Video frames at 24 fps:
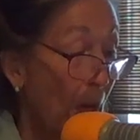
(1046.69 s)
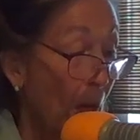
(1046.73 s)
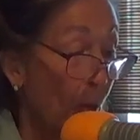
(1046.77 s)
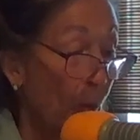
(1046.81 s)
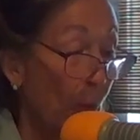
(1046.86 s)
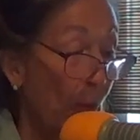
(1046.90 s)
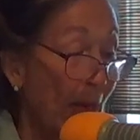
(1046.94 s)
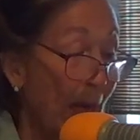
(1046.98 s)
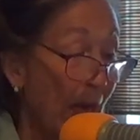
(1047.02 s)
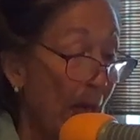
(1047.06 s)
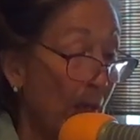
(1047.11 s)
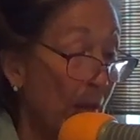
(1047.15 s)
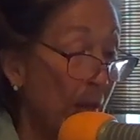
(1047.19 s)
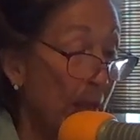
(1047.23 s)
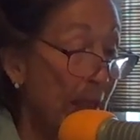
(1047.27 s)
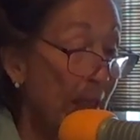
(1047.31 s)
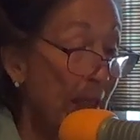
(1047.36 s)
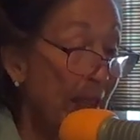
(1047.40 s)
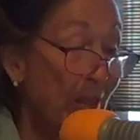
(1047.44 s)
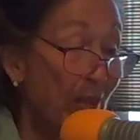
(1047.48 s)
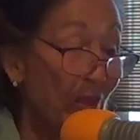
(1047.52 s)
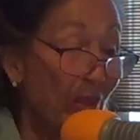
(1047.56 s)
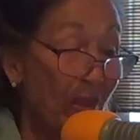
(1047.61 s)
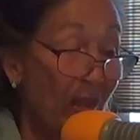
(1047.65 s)

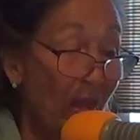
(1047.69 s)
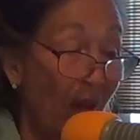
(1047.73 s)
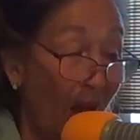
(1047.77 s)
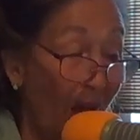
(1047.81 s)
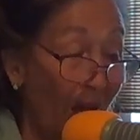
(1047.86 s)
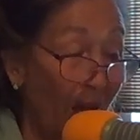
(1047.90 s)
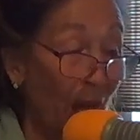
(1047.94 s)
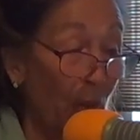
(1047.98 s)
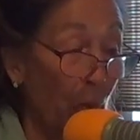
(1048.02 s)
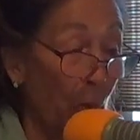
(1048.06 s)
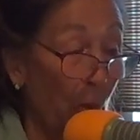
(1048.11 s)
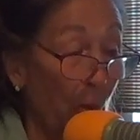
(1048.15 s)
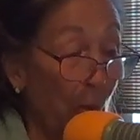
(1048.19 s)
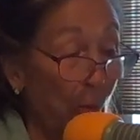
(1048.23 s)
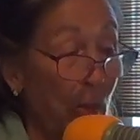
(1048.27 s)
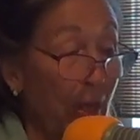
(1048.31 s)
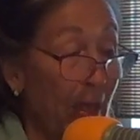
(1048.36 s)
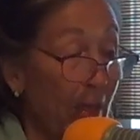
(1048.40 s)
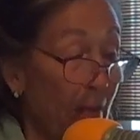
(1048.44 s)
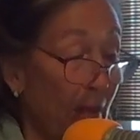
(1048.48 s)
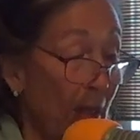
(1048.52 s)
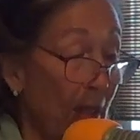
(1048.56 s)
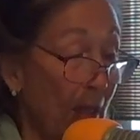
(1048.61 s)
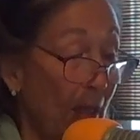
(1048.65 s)
Reality is not what we
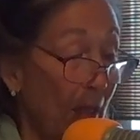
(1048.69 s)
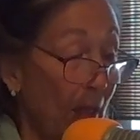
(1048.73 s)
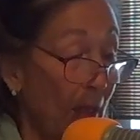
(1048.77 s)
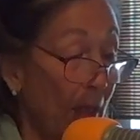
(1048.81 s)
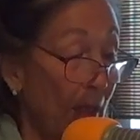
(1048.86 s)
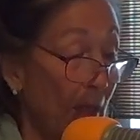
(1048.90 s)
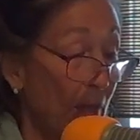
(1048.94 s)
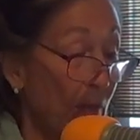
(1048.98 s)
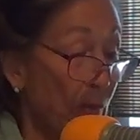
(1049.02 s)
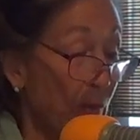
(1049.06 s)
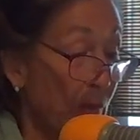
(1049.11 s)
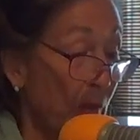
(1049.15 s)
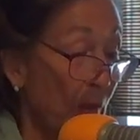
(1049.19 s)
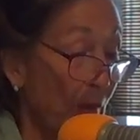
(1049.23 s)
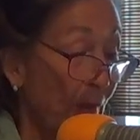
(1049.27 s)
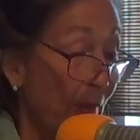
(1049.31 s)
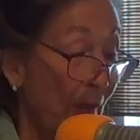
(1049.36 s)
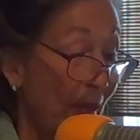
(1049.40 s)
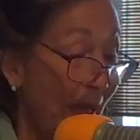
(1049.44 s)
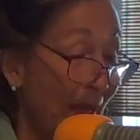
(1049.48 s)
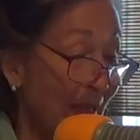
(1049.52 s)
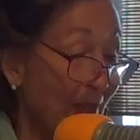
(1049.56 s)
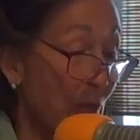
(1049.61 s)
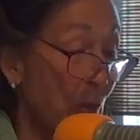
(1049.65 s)
think it is.
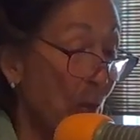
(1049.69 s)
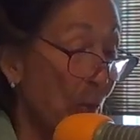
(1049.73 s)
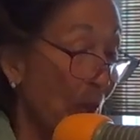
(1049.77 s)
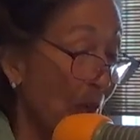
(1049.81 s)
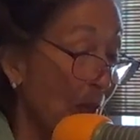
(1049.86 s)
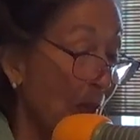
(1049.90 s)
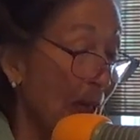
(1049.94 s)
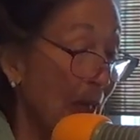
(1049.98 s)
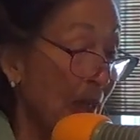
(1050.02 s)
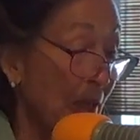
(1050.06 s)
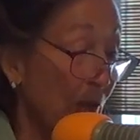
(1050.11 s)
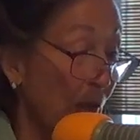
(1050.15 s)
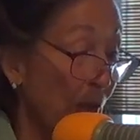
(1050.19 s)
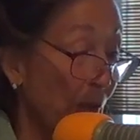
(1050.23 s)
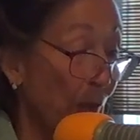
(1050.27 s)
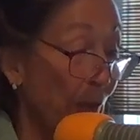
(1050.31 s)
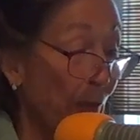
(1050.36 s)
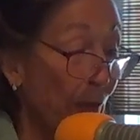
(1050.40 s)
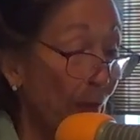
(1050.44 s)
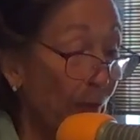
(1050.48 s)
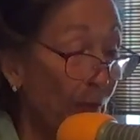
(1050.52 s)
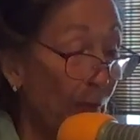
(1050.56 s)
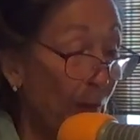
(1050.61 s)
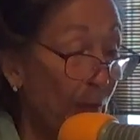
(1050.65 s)
That's what I
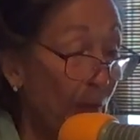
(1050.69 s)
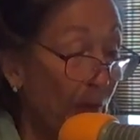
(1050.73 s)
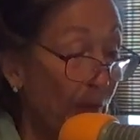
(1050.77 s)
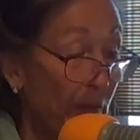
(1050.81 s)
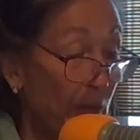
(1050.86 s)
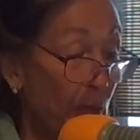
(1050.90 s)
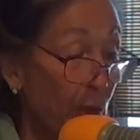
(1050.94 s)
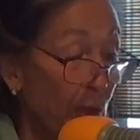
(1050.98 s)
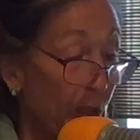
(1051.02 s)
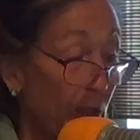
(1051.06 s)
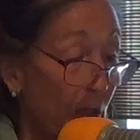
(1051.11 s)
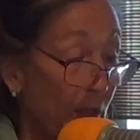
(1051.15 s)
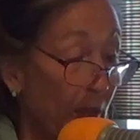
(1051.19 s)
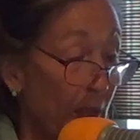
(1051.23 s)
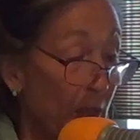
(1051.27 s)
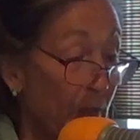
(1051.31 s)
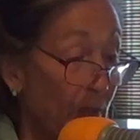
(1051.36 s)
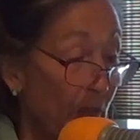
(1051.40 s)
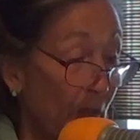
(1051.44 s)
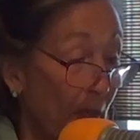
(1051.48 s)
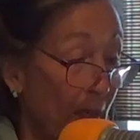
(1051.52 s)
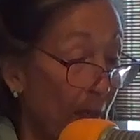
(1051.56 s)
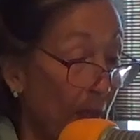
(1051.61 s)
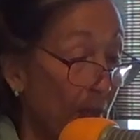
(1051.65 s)
learned from the visionary
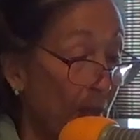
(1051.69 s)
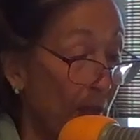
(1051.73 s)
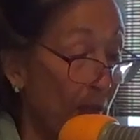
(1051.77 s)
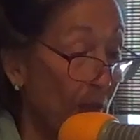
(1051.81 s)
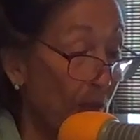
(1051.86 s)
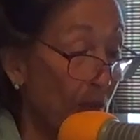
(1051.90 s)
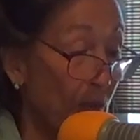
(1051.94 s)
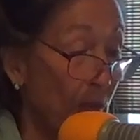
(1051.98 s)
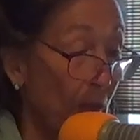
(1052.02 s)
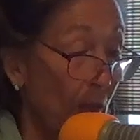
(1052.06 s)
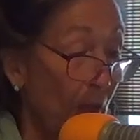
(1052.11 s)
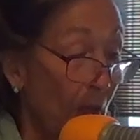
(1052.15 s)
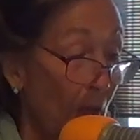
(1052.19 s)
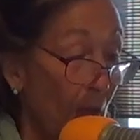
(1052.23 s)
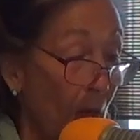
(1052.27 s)
scientists.